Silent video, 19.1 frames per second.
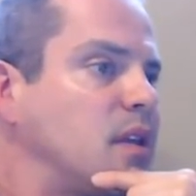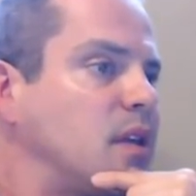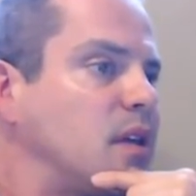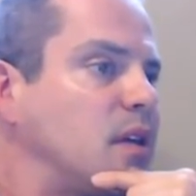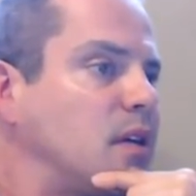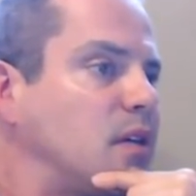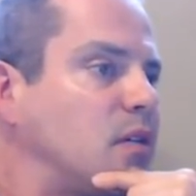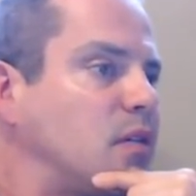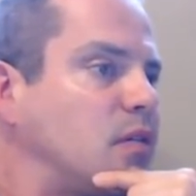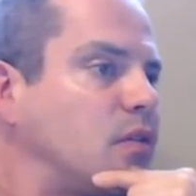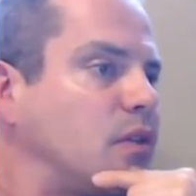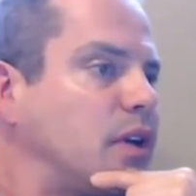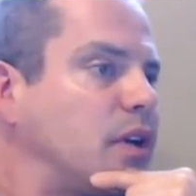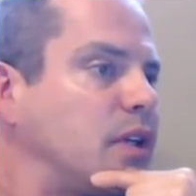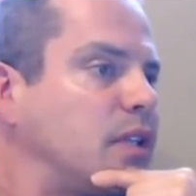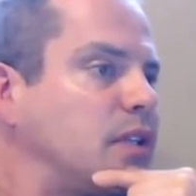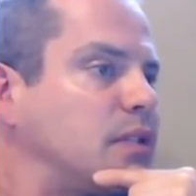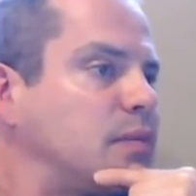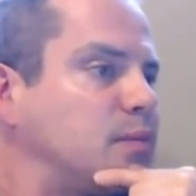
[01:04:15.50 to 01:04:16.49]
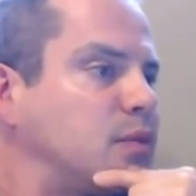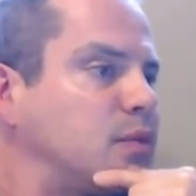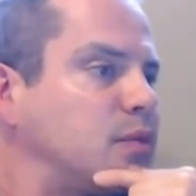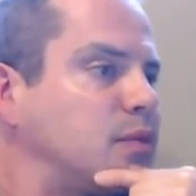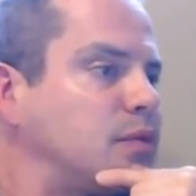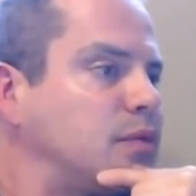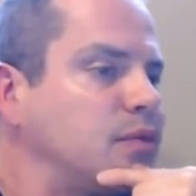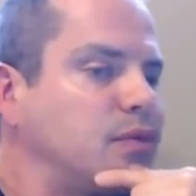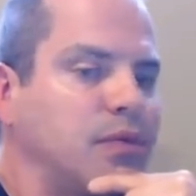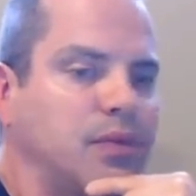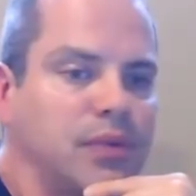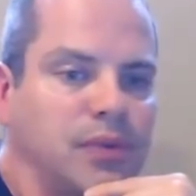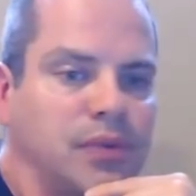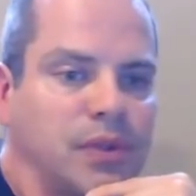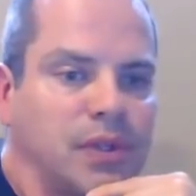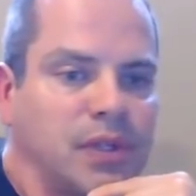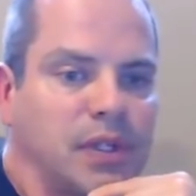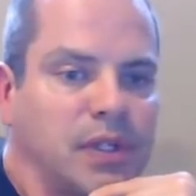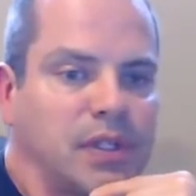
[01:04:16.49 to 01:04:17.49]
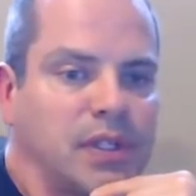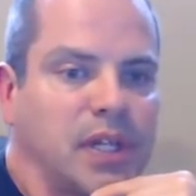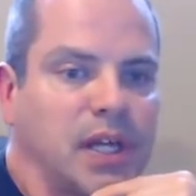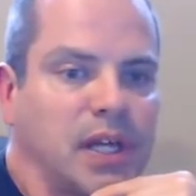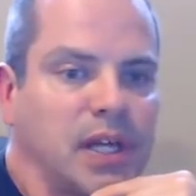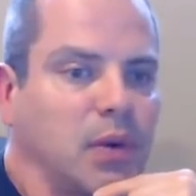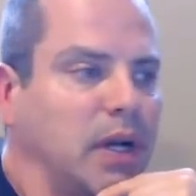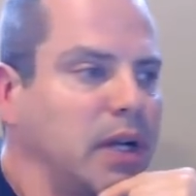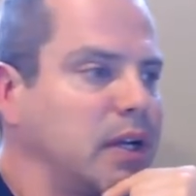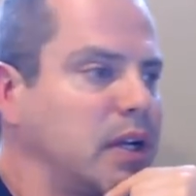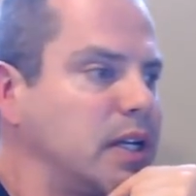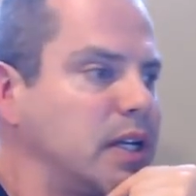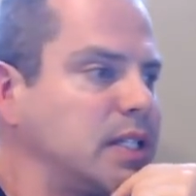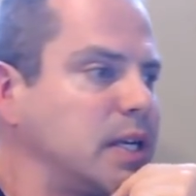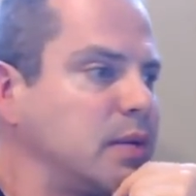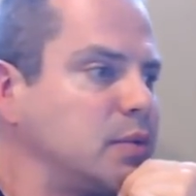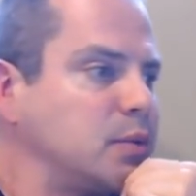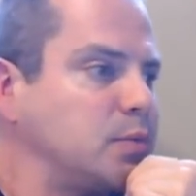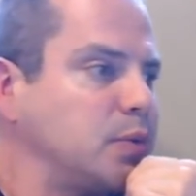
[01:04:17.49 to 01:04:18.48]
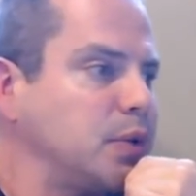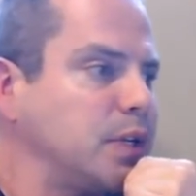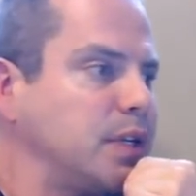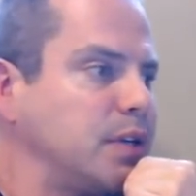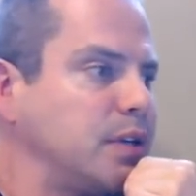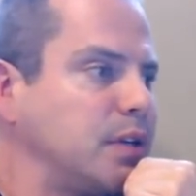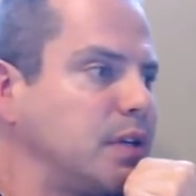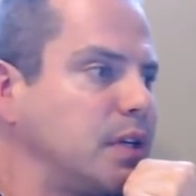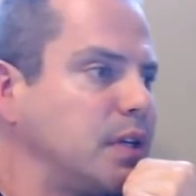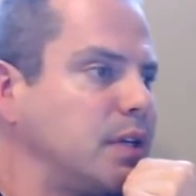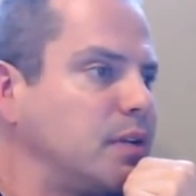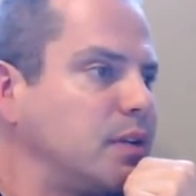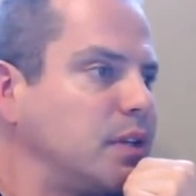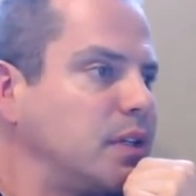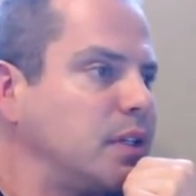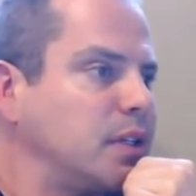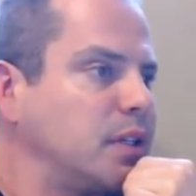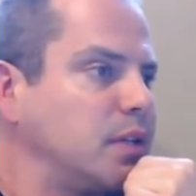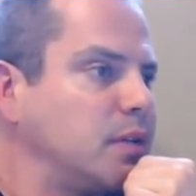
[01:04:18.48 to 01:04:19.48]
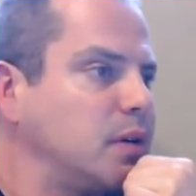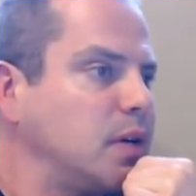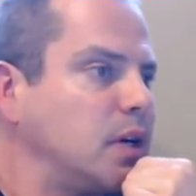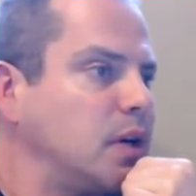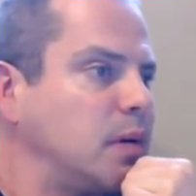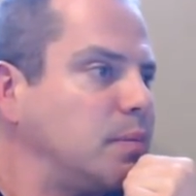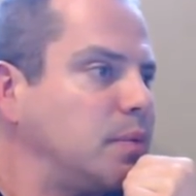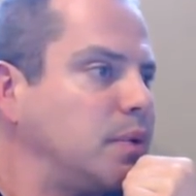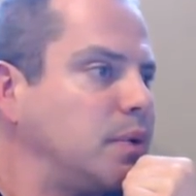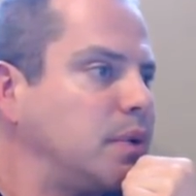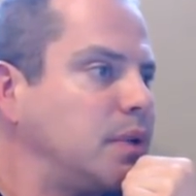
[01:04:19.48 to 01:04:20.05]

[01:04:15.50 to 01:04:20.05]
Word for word: All right, let's move. Tell you what, guys, that was pretty good. I'm going to clue up.